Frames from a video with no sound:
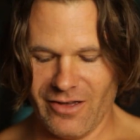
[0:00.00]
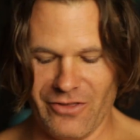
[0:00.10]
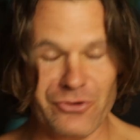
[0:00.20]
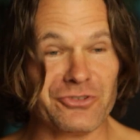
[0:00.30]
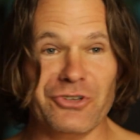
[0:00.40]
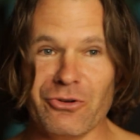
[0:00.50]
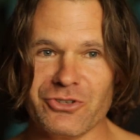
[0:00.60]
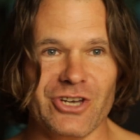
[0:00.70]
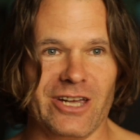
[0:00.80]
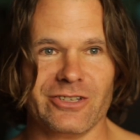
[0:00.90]
Those don't
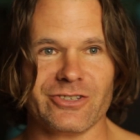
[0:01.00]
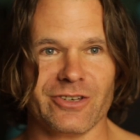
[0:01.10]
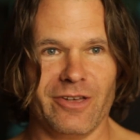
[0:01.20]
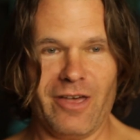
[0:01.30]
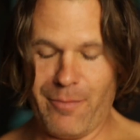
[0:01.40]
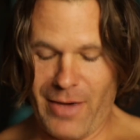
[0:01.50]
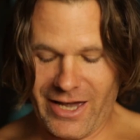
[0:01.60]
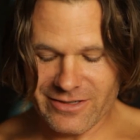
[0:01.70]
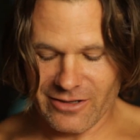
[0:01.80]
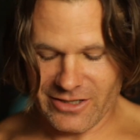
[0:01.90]
change.
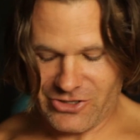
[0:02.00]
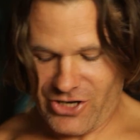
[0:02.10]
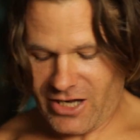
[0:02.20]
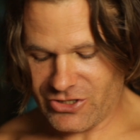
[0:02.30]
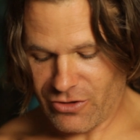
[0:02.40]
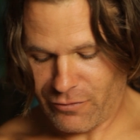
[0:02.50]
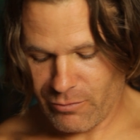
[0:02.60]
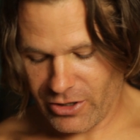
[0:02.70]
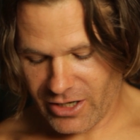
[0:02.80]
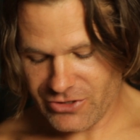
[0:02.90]
Man's laws change. You go from
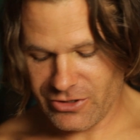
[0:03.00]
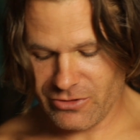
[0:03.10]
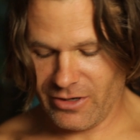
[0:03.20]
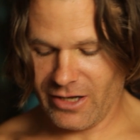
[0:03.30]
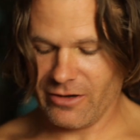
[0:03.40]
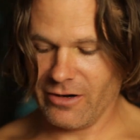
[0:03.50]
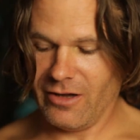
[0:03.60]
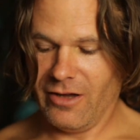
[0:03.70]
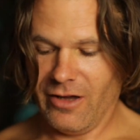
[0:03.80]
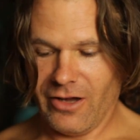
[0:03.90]
one country to another,
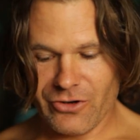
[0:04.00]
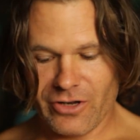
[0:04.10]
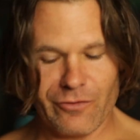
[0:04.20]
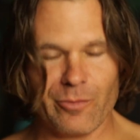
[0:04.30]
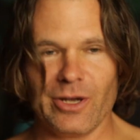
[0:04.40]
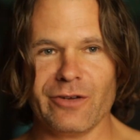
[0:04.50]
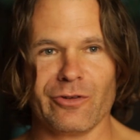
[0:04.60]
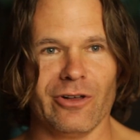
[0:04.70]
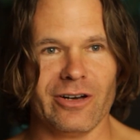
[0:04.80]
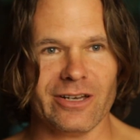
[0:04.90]
you're governed by different
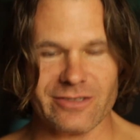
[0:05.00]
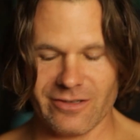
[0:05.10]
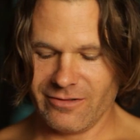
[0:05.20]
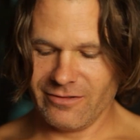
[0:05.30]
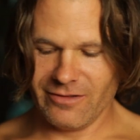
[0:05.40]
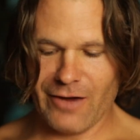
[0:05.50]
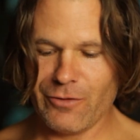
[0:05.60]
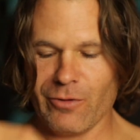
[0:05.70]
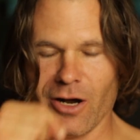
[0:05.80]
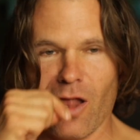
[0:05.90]
laws
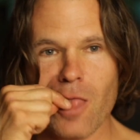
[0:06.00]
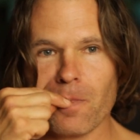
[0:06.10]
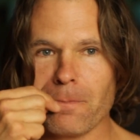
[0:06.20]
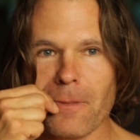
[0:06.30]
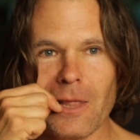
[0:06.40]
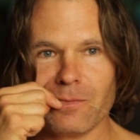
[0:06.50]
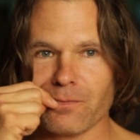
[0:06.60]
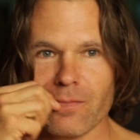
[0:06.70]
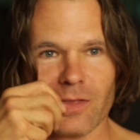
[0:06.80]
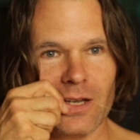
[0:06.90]
everywhere.
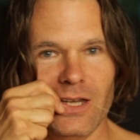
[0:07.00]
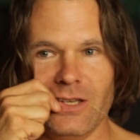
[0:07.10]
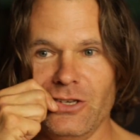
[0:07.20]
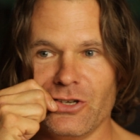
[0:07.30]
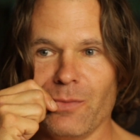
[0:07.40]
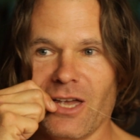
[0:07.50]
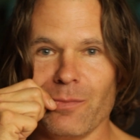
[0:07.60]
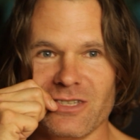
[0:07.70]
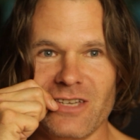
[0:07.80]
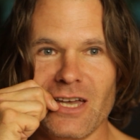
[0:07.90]
And you can make a
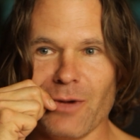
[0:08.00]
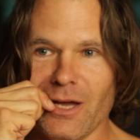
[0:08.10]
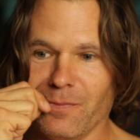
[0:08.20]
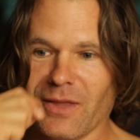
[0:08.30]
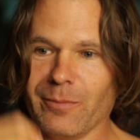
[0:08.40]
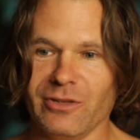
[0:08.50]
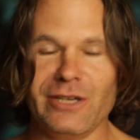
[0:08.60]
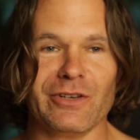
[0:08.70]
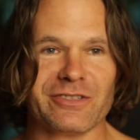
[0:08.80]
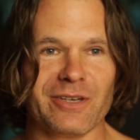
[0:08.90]
mistake by
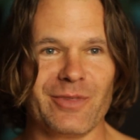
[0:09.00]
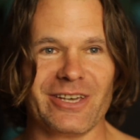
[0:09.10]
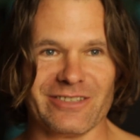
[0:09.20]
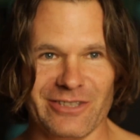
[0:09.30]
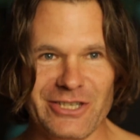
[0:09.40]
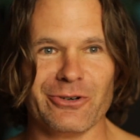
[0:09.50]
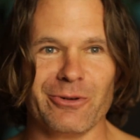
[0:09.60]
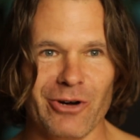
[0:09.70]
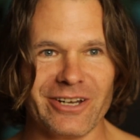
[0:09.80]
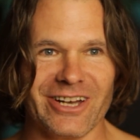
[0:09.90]
believing something is legal in
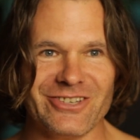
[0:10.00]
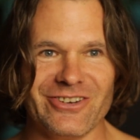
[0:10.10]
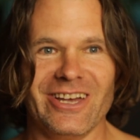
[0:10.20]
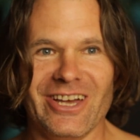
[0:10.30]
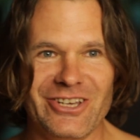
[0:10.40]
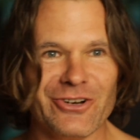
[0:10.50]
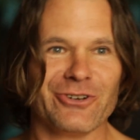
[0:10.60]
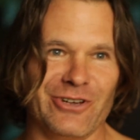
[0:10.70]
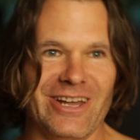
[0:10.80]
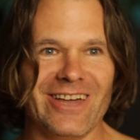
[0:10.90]
one country, you go to
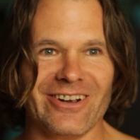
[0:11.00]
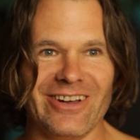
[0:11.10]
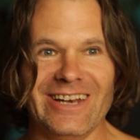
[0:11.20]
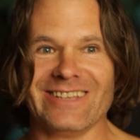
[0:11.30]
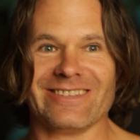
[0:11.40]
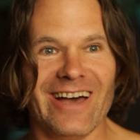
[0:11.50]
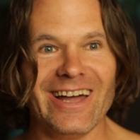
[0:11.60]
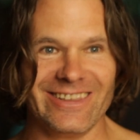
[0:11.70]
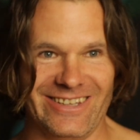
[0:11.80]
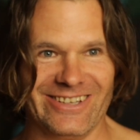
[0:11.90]
another and it's
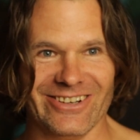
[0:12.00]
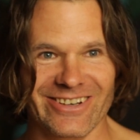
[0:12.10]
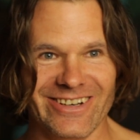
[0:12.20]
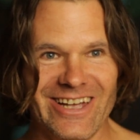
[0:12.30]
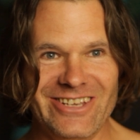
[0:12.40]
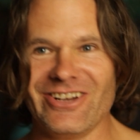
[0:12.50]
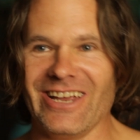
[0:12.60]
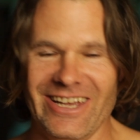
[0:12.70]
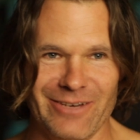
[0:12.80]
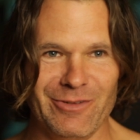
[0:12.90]
not legal, and you can
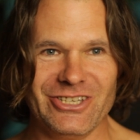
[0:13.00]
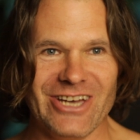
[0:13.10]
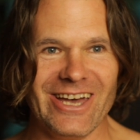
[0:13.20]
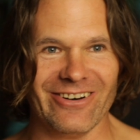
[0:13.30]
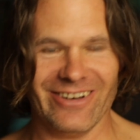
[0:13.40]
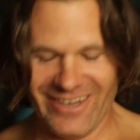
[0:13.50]
end up in jail.